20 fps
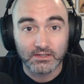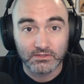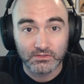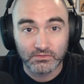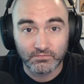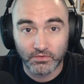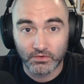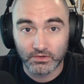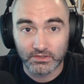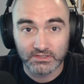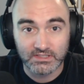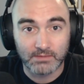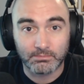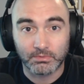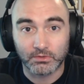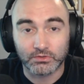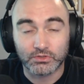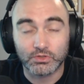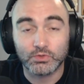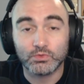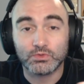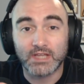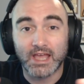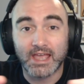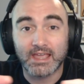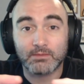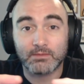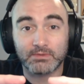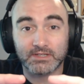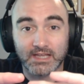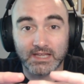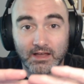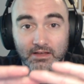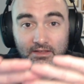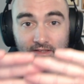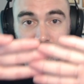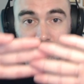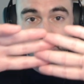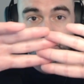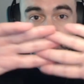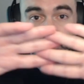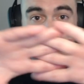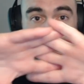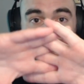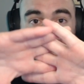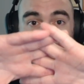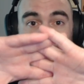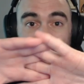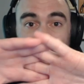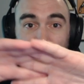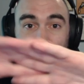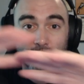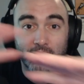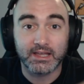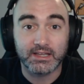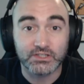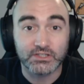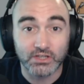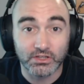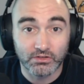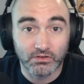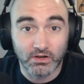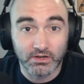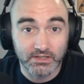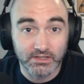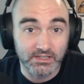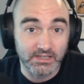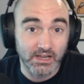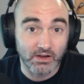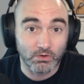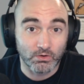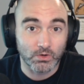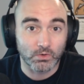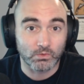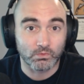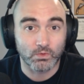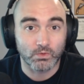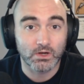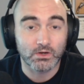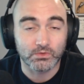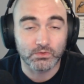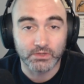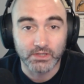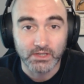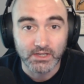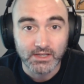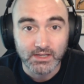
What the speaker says: for example, two tank battalions try to pass by each other on a narrow road.